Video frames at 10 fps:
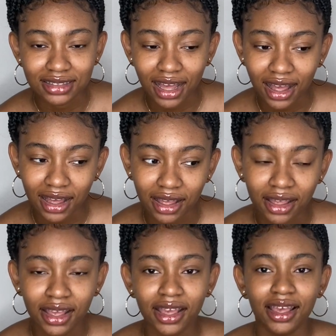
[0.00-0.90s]
guide.
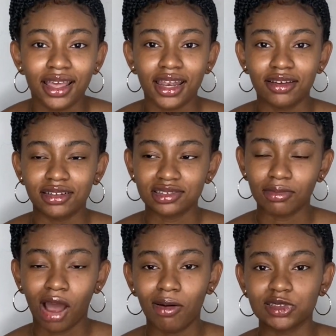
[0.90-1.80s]
And then a
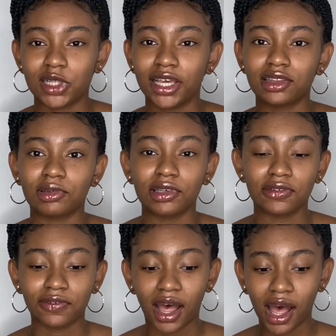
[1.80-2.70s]
small was like three and
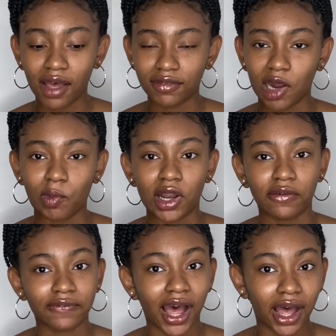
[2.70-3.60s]
five. And I wear a
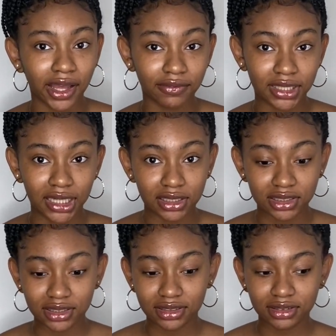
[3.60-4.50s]
five in these
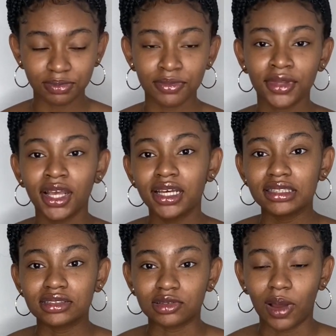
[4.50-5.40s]
jeans.
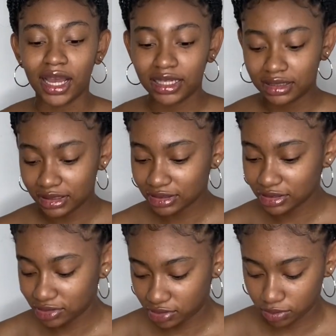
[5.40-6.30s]
So I got these
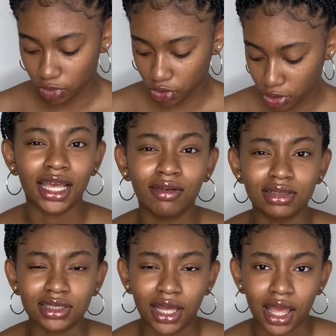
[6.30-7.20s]
in small. They
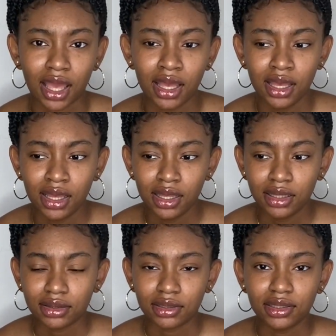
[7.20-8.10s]
was like
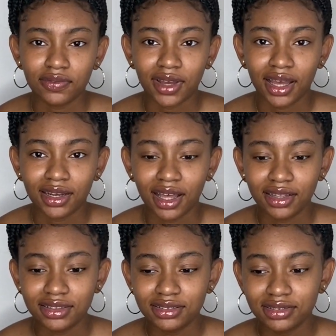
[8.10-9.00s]

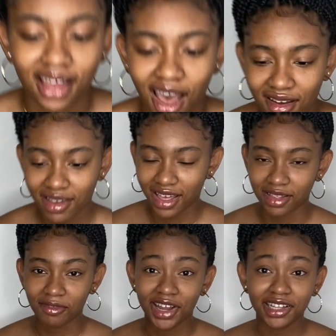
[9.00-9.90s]
$35. Okay,
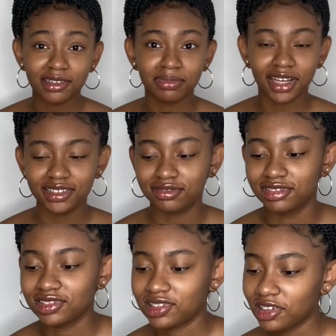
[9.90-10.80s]
the regular price
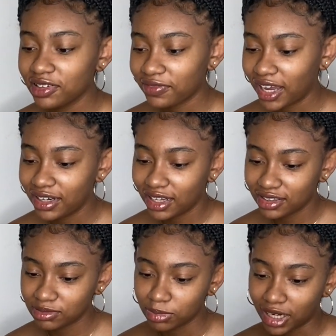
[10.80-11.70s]
was
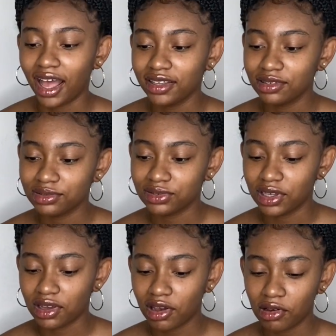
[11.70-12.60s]
$35, but I used
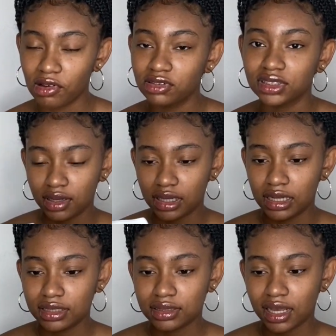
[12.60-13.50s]
the code to a
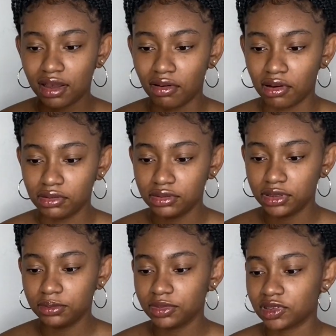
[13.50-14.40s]
discount on
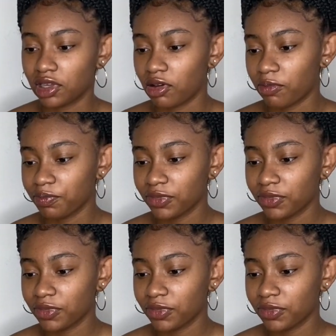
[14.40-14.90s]
them, so